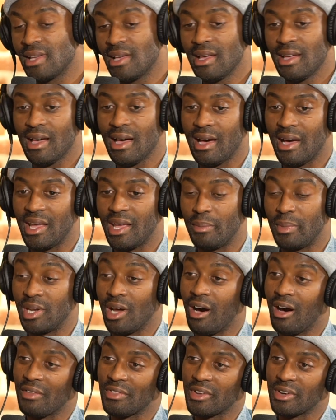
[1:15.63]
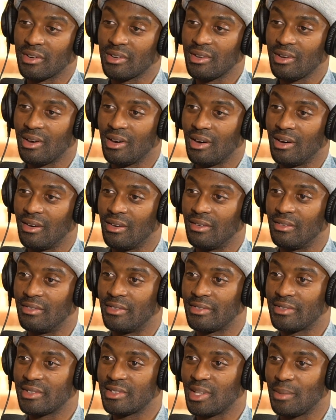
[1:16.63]
I am an author of
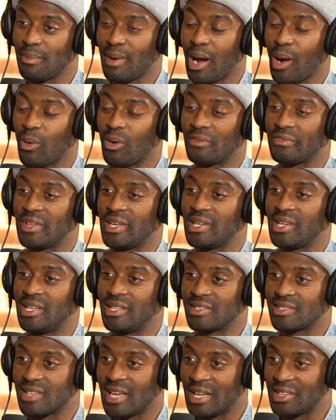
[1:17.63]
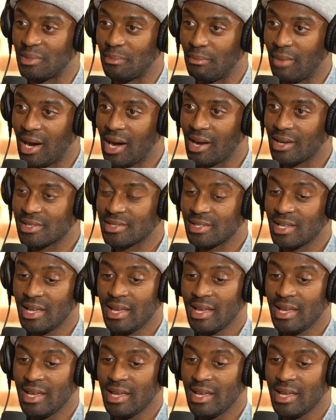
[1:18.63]
The Power of Thinking Inside the Box,